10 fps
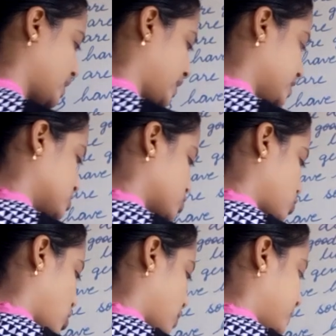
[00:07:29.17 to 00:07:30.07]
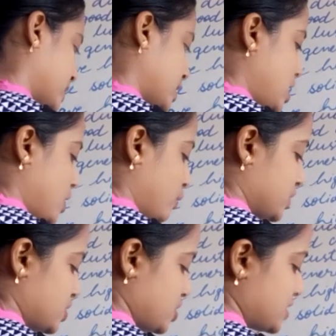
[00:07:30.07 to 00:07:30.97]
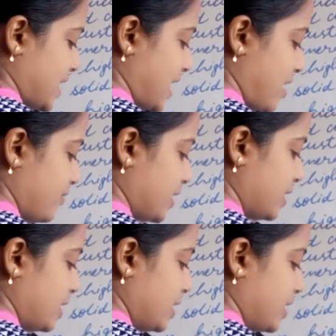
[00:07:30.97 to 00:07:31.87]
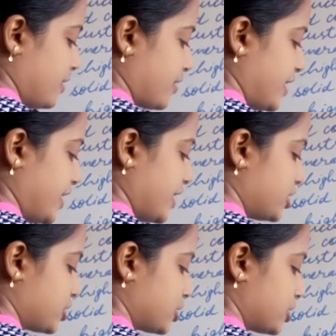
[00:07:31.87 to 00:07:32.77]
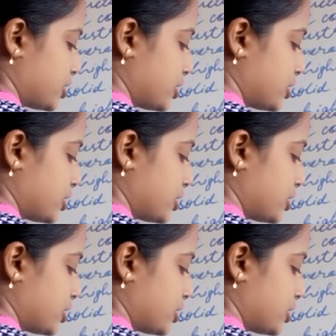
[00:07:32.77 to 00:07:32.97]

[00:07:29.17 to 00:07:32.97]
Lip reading: is copper, which is having reddish